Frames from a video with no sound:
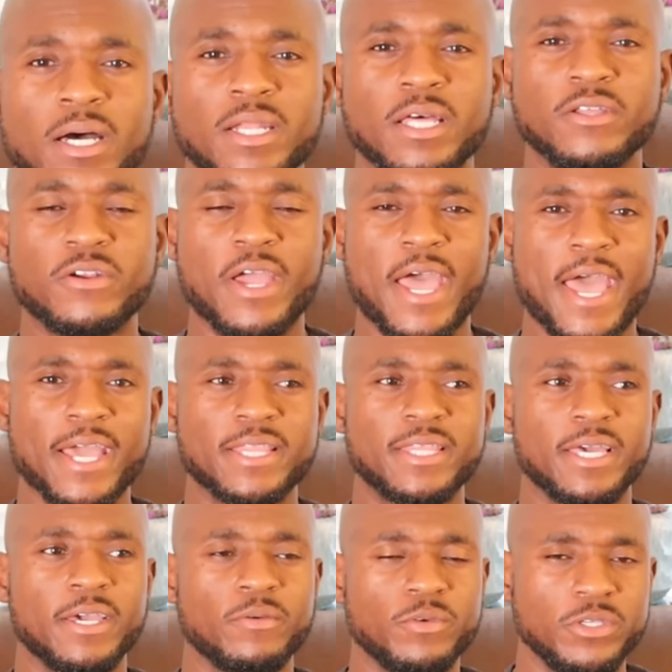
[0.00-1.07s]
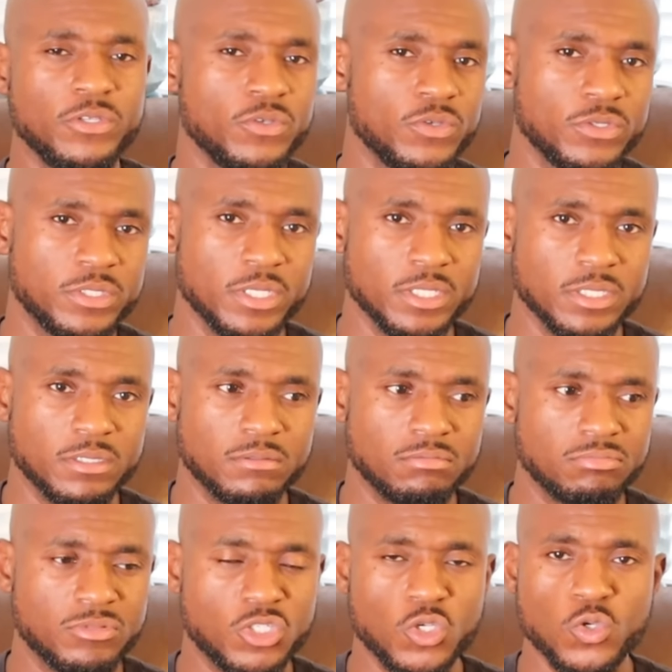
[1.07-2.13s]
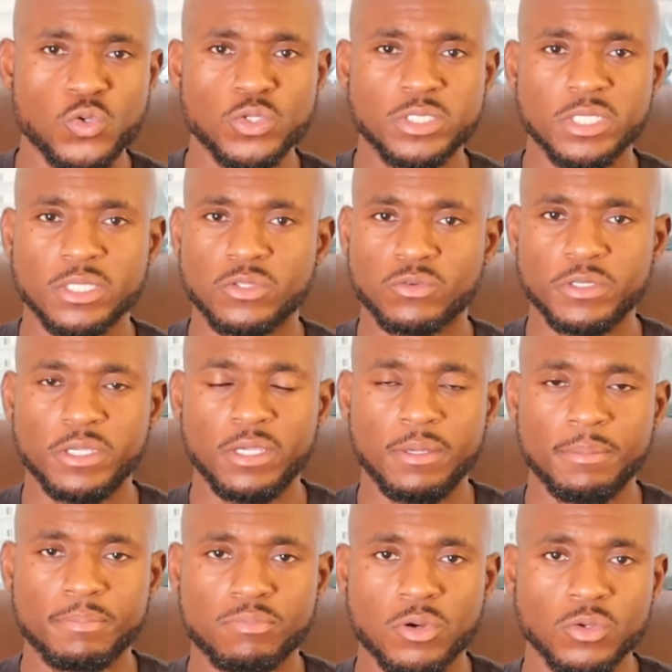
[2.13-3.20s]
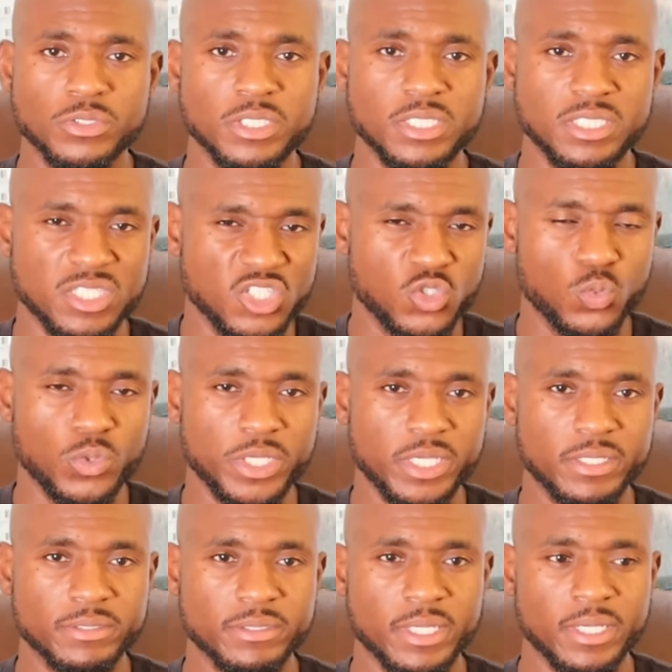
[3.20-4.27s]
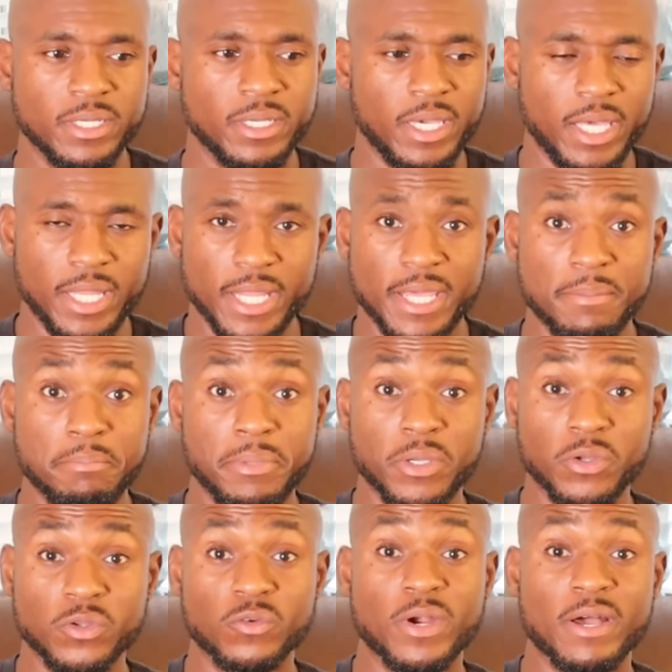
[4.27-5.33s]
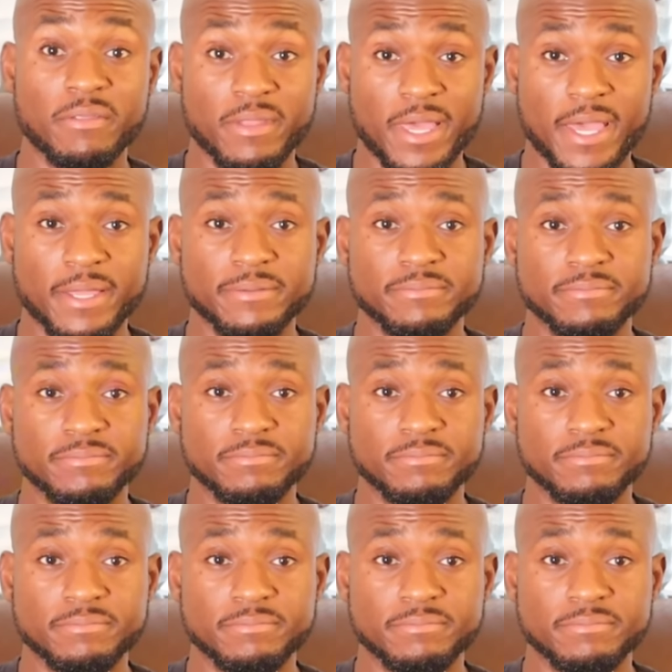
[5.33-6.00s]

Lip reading: Another hack that we use is 2 to 3 proteins each week and then build around that.